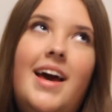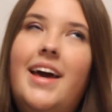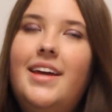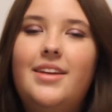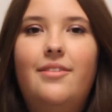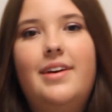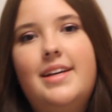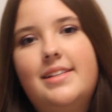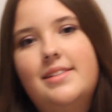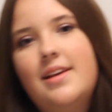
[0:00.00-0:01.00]

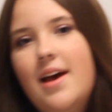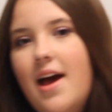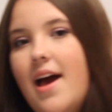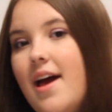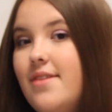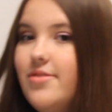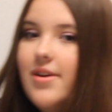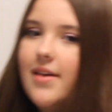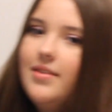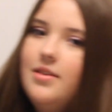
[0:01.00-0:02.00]
Anyways, if you
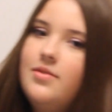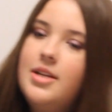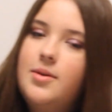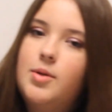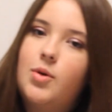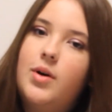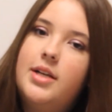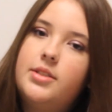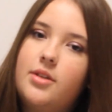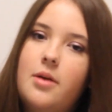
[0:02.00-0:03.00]
have any video
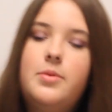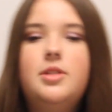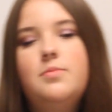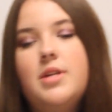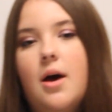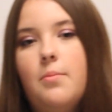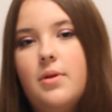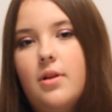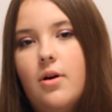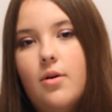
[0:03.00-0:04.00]
requests, comment them down
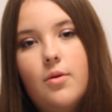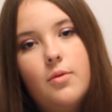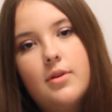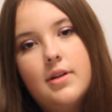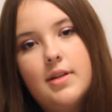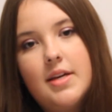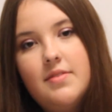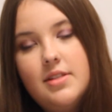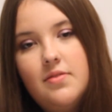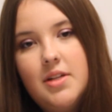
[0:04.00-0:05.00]
below. Give
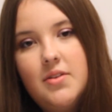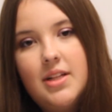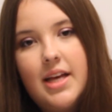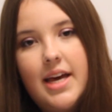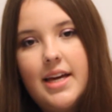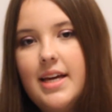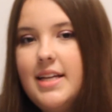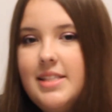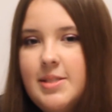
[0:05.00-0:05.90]
this video a like, hit